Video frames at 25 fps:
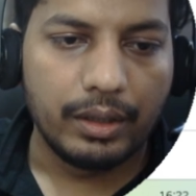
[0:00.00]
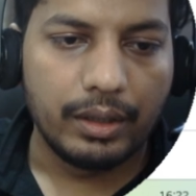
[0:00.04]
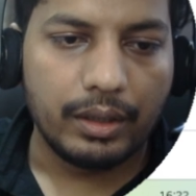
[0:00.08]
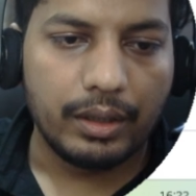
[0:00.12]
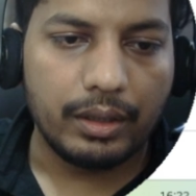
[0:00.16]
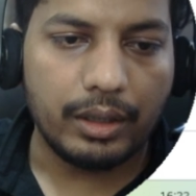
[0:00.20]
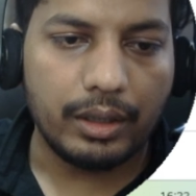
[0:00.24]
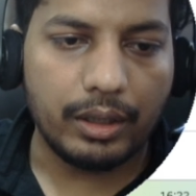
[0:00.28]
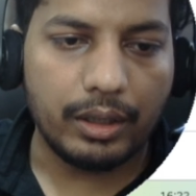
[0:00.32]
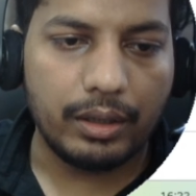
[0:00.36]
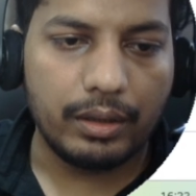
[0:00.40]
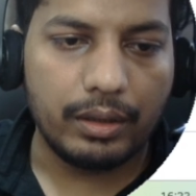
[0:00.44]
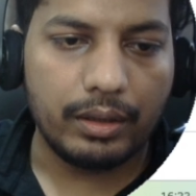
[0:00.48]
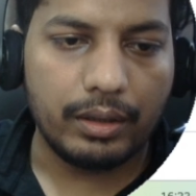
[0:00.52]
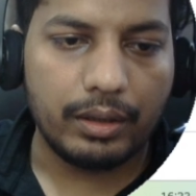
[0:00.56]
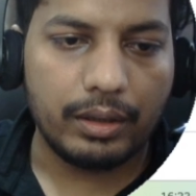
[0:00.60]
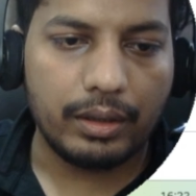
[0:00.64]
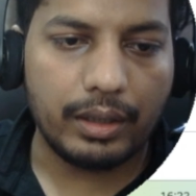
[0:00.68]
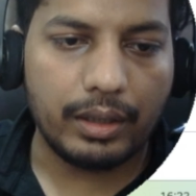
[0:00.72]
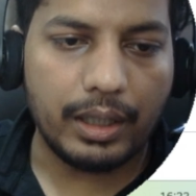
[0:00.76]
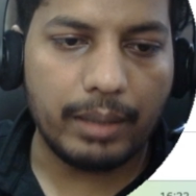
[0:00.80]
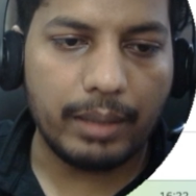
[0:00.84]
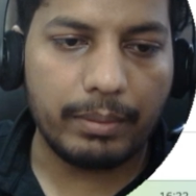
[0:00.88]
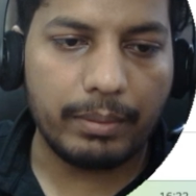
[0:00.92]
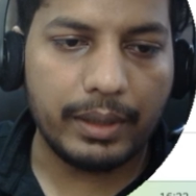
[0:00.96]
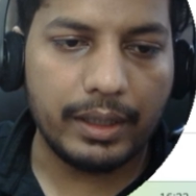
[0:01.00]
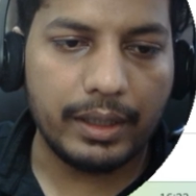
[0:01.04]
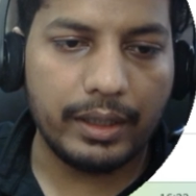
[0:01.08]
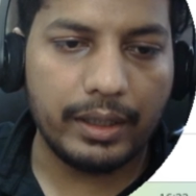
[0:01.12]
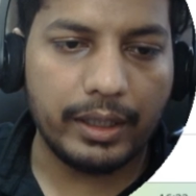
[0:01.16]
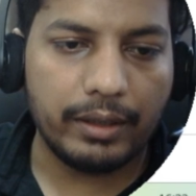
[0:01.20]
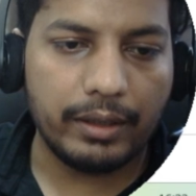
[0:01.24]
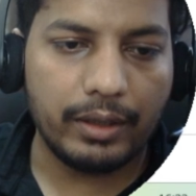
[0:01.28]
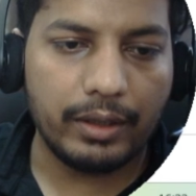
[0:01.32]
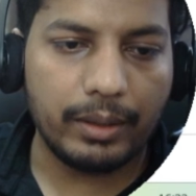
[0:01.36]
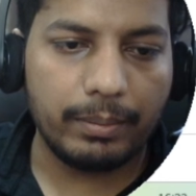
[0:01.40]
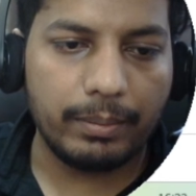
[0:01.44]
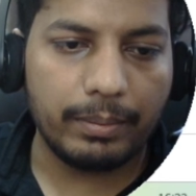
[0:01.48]
Now after
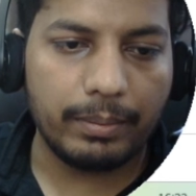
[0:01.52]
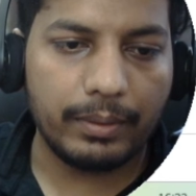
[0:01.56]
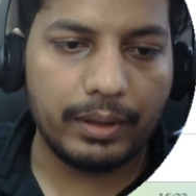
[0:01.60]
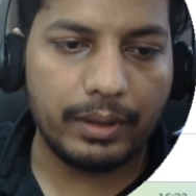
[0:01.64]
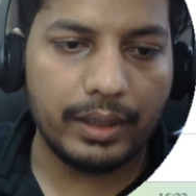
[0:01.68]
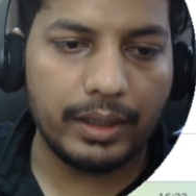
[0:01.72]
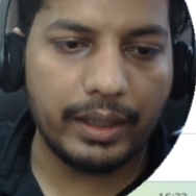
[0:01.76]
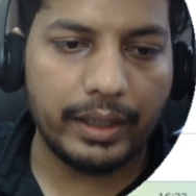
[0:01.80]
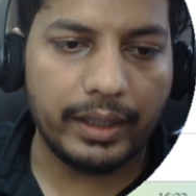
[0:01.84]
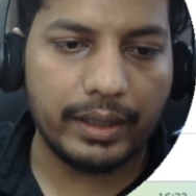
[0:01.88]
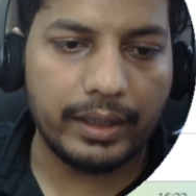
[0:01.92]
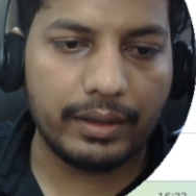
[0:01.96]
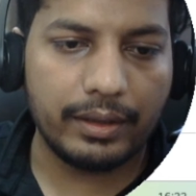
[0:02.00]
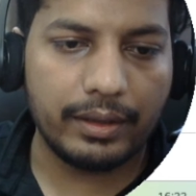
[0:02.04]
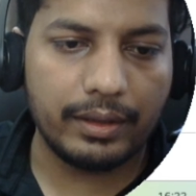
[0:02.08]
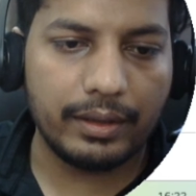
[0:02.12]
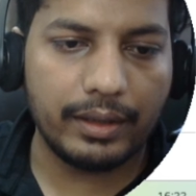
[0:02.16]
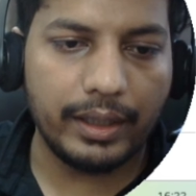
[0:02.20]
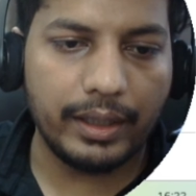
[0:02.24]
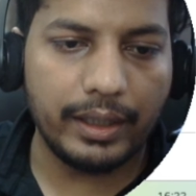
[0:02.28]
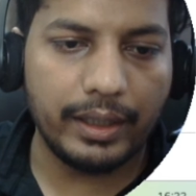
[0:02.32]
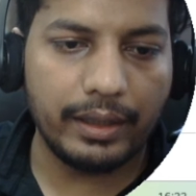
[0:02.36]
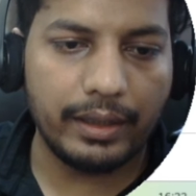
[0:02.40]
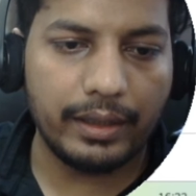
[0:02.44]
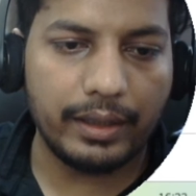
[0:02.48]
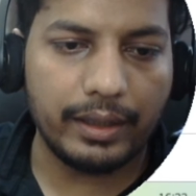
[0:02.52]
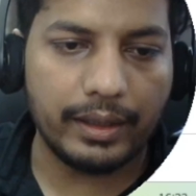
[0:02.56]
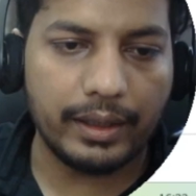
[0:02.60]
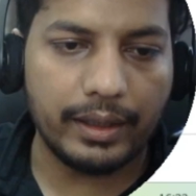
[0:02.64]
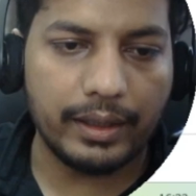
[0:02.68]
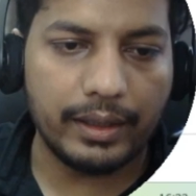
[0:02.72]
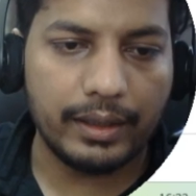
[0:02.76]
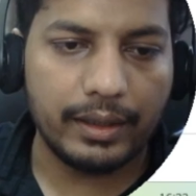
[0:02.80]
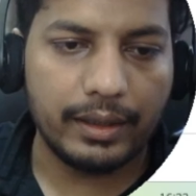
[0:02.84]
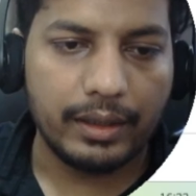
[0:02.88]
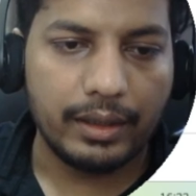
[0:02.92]
develop, the next is the integrate.